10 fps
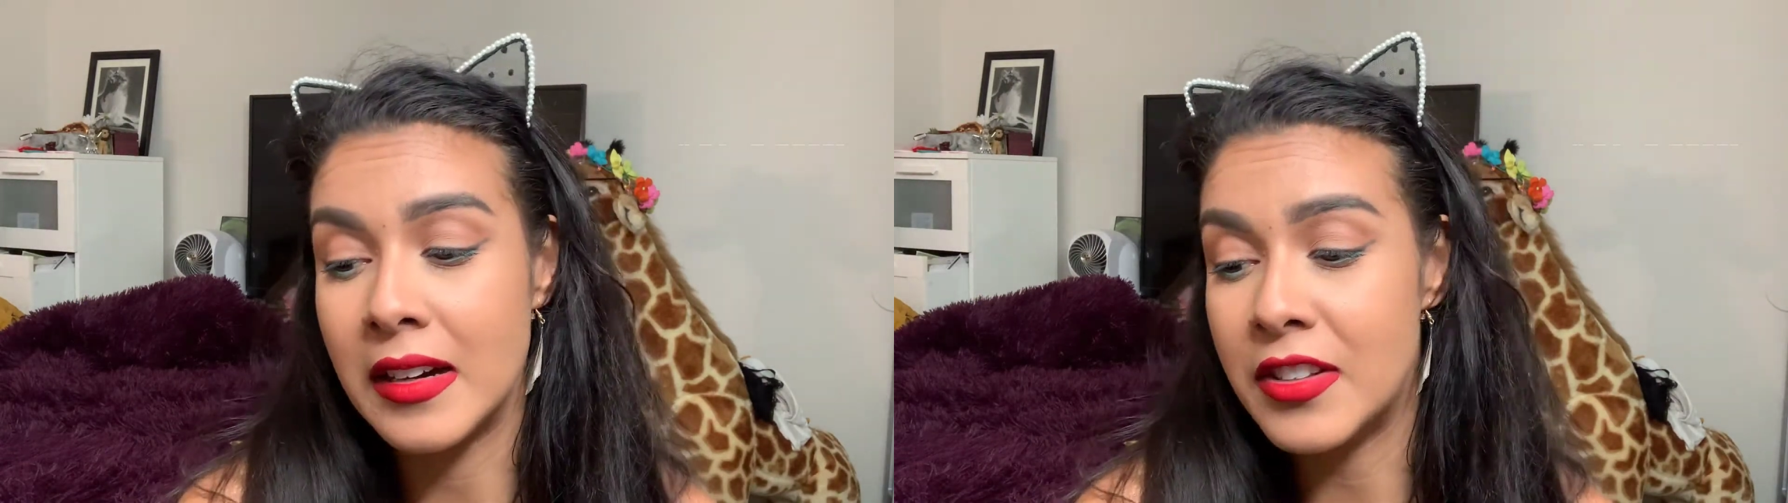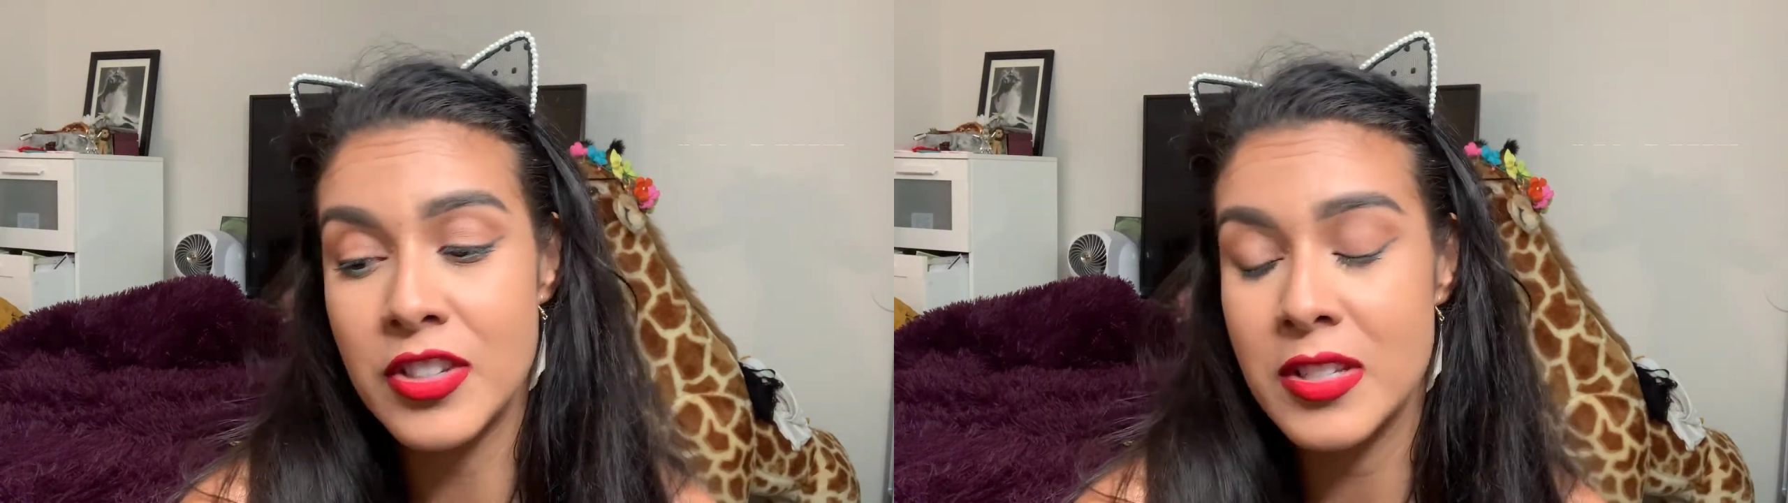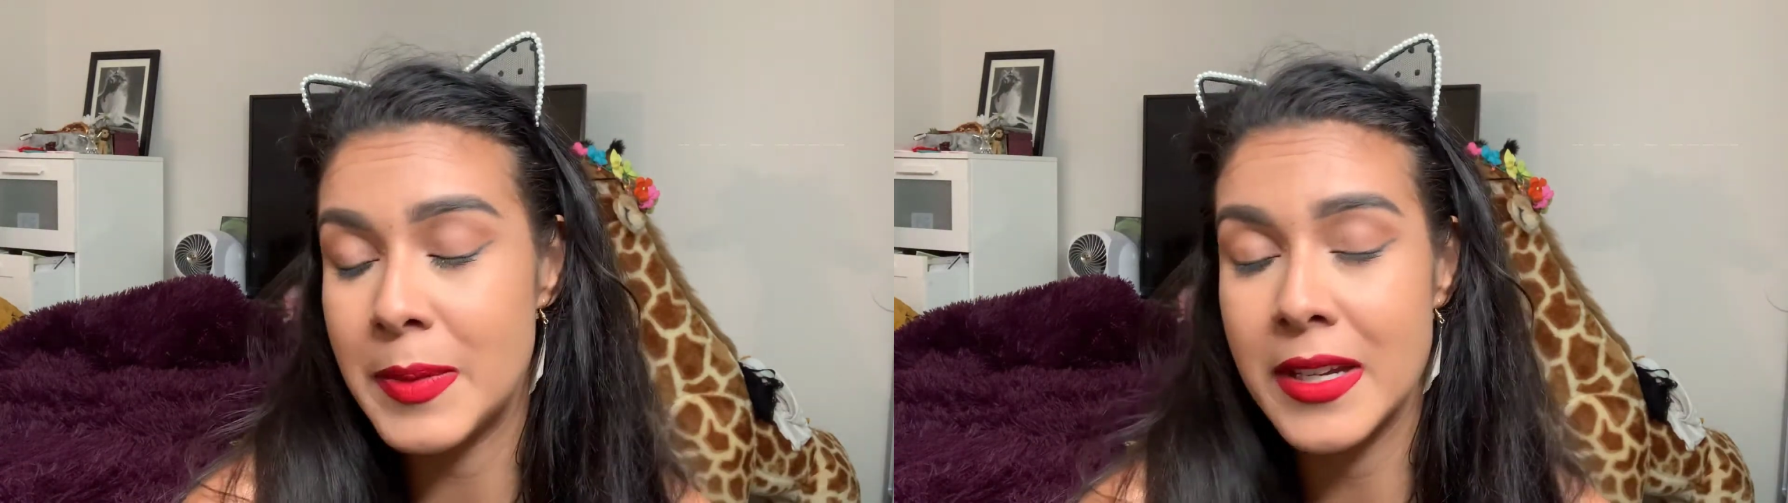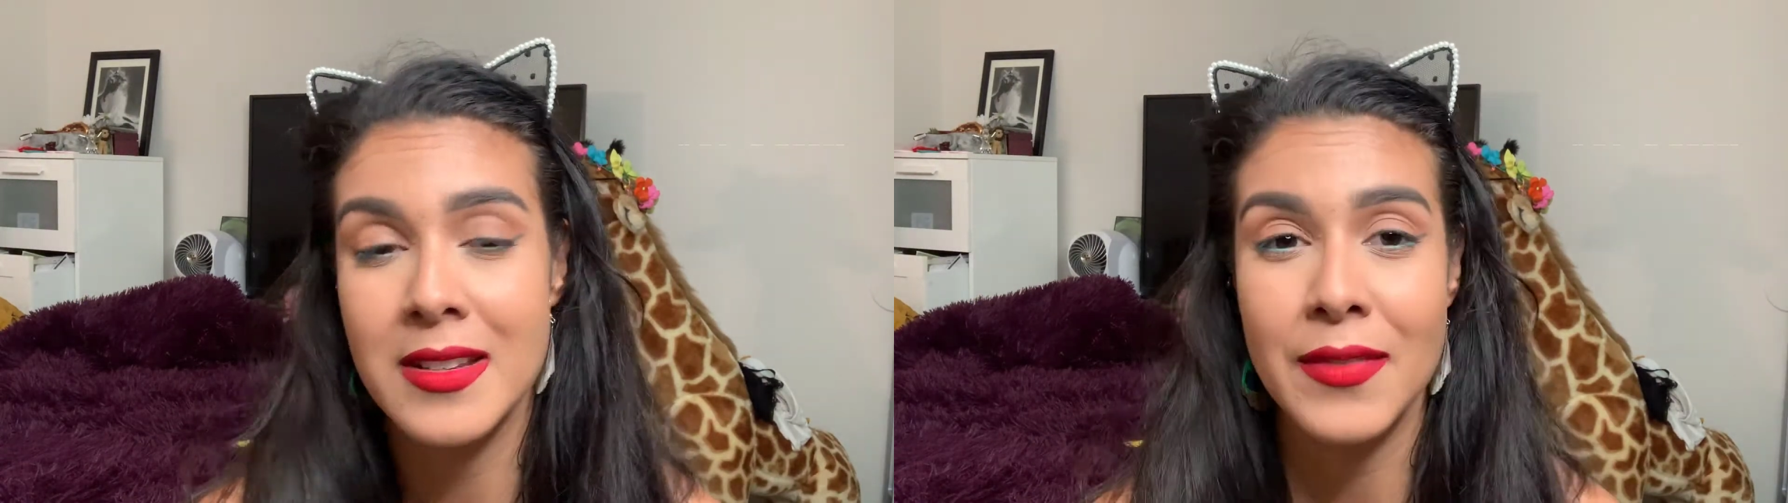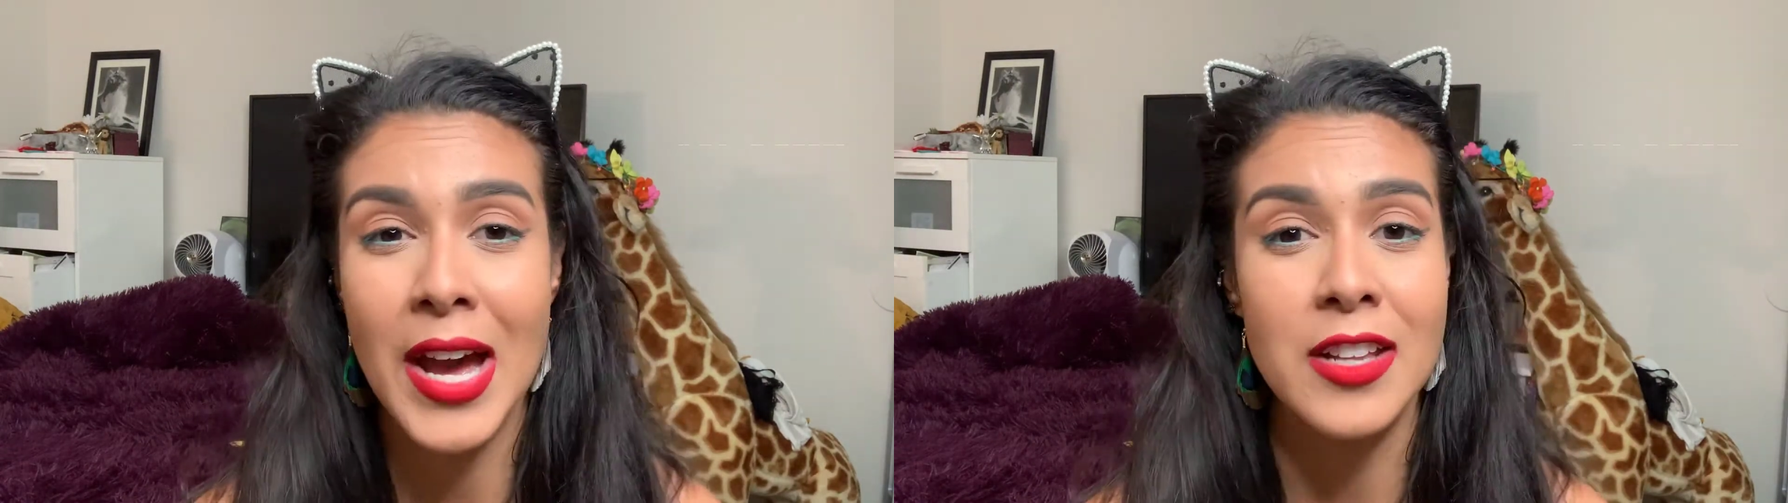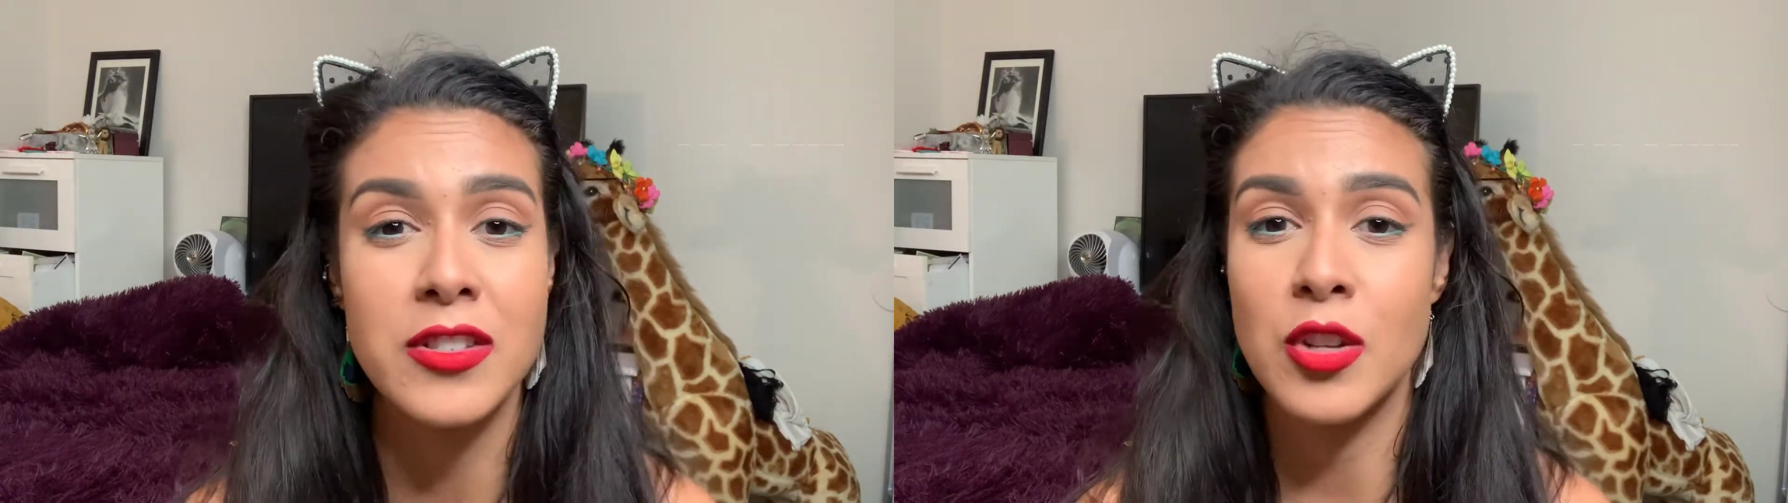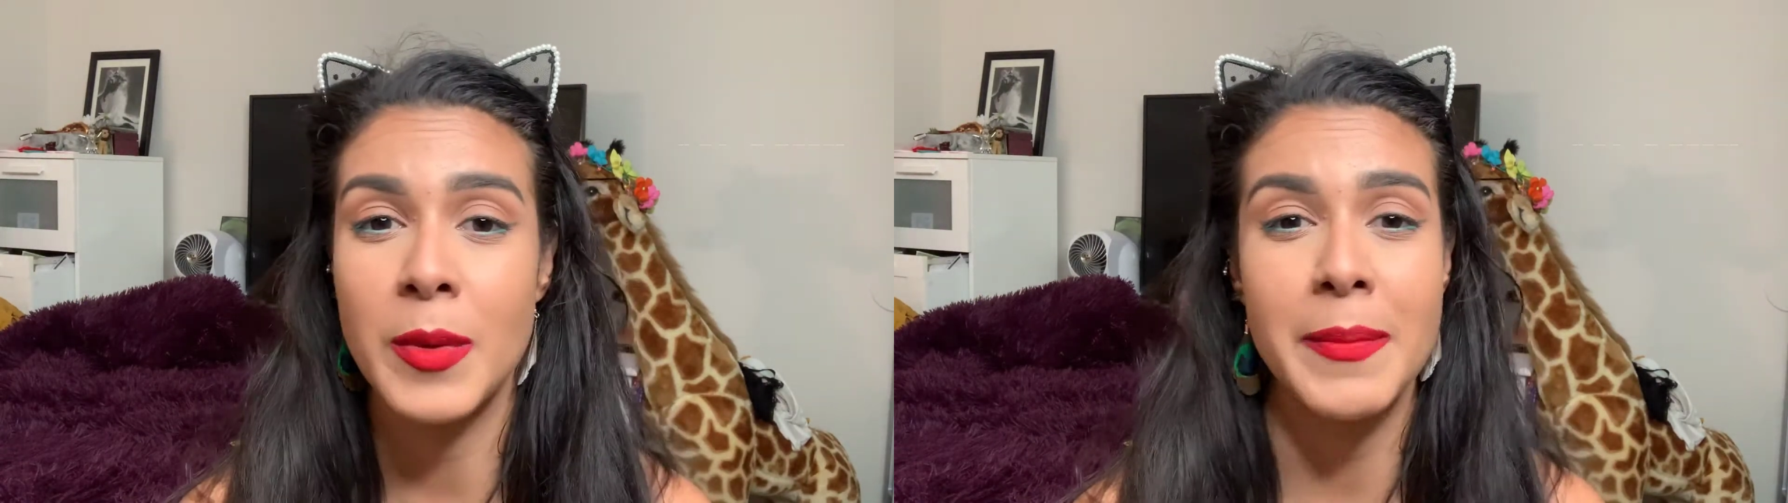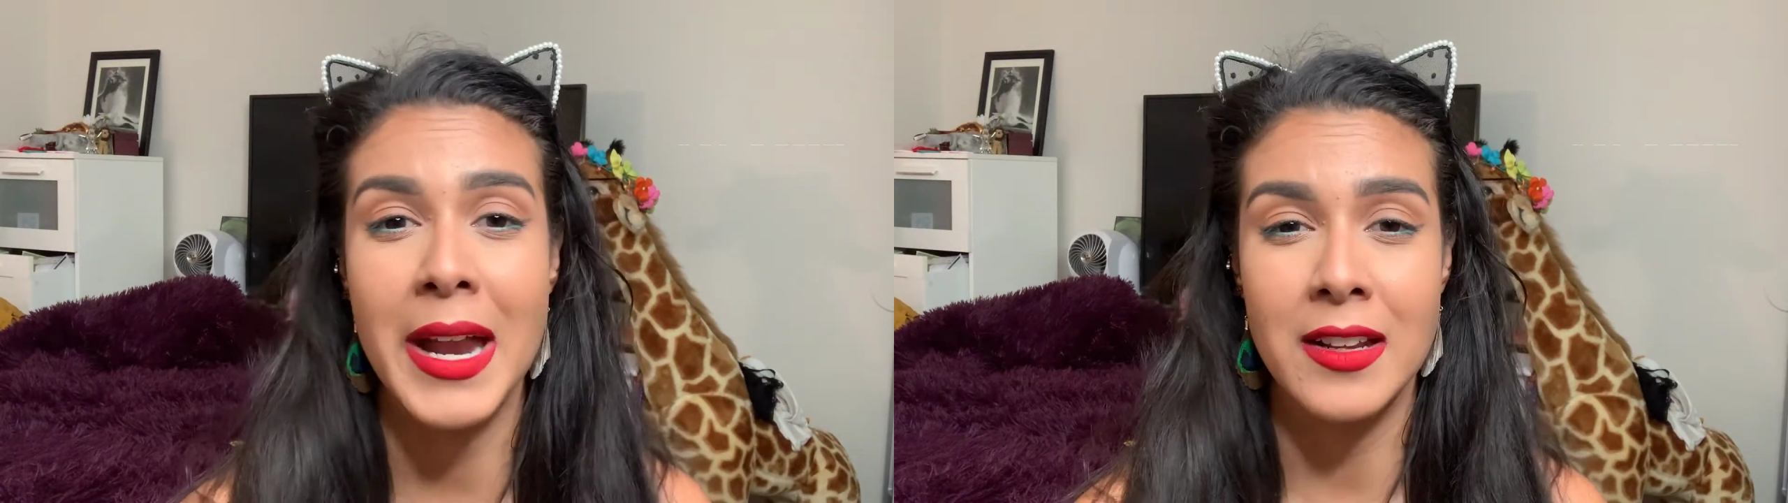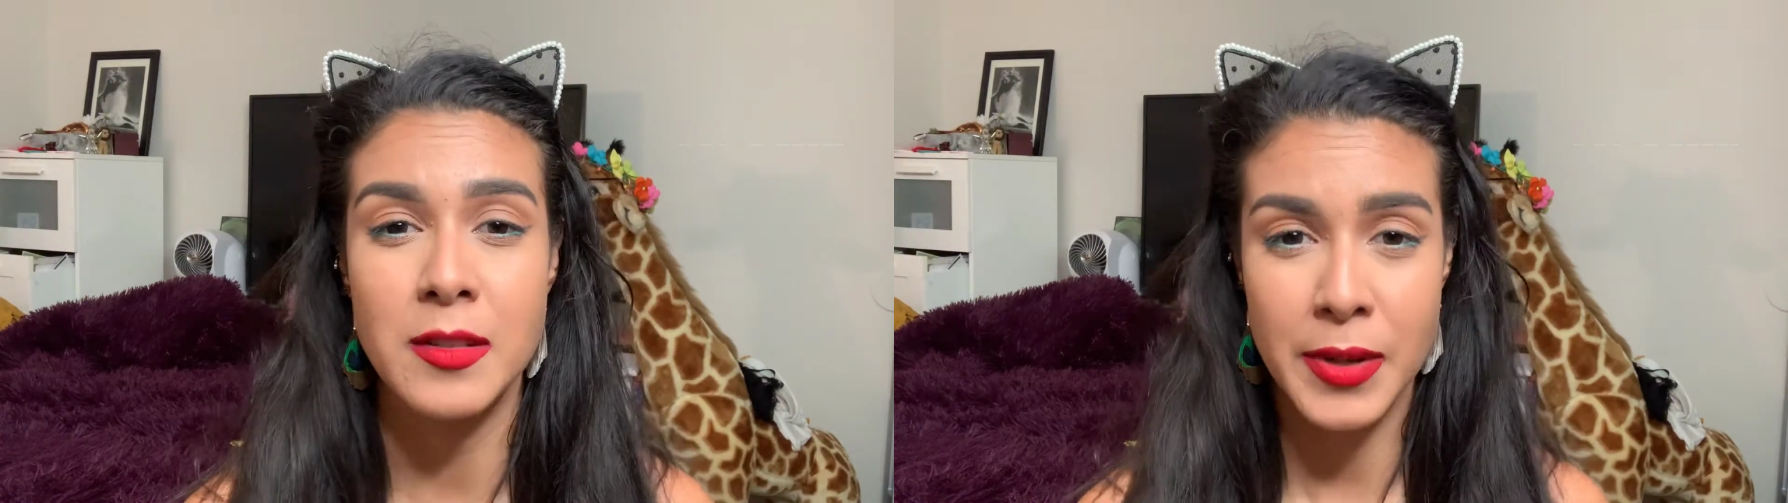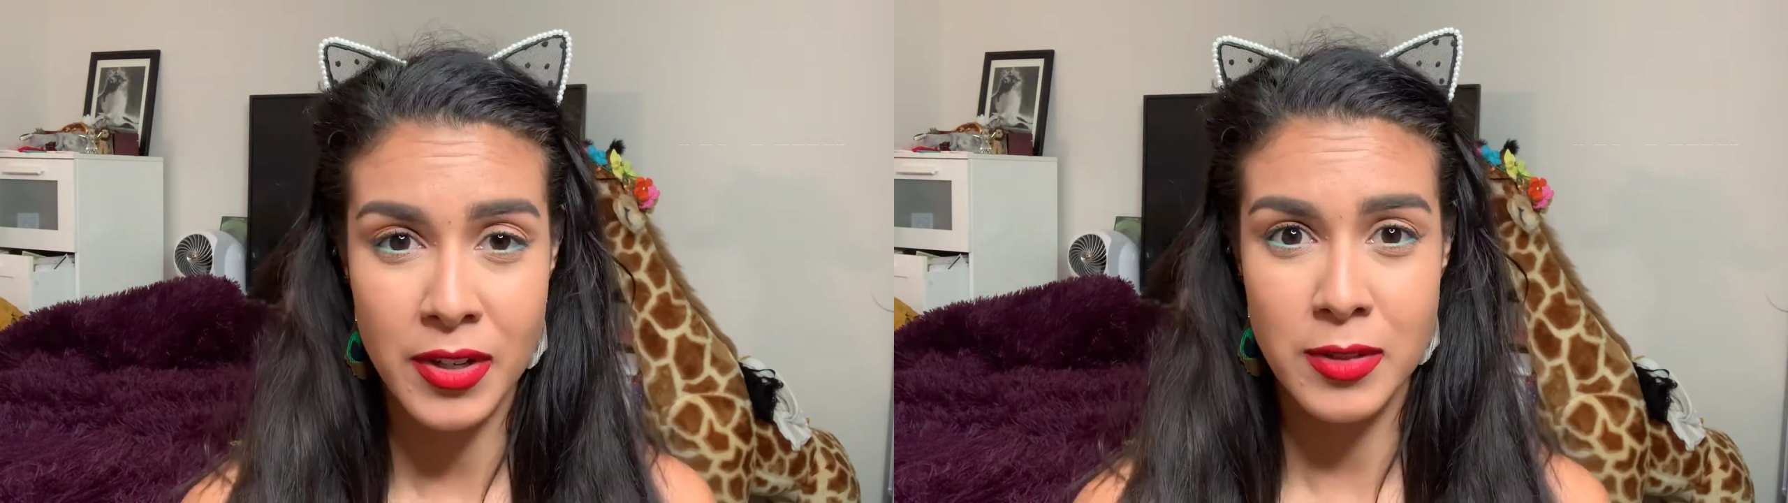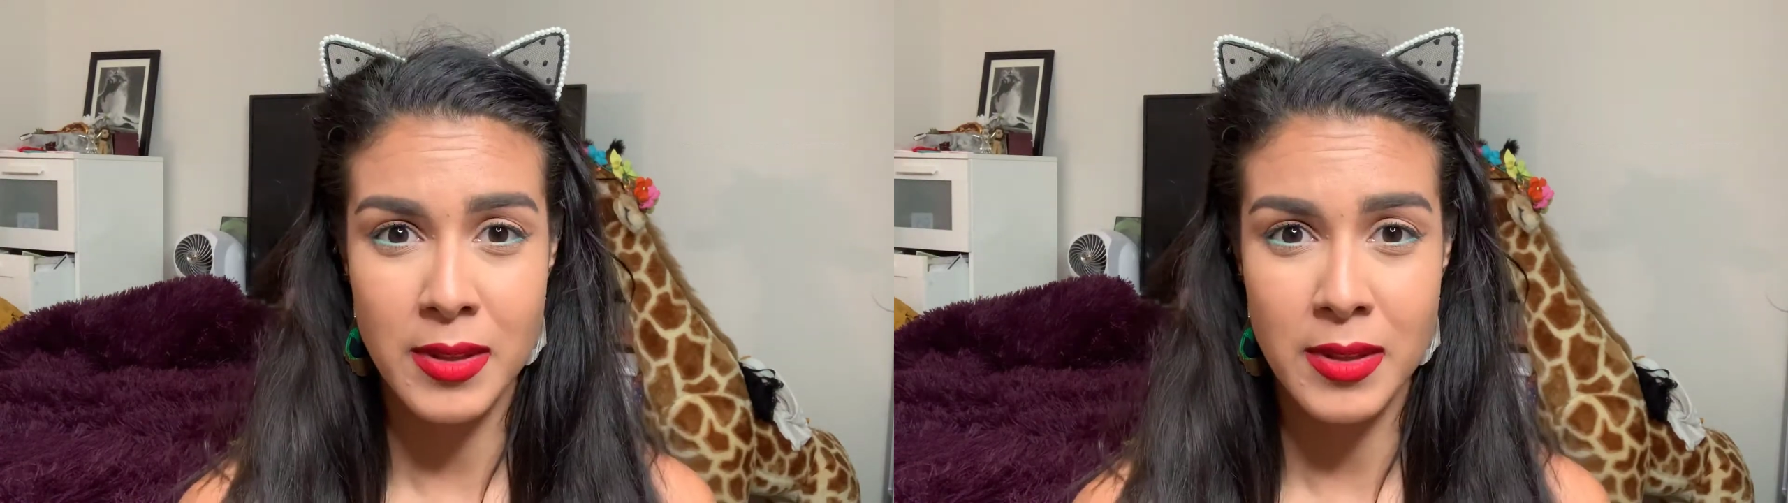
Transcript: it's just because I've had so many bad experience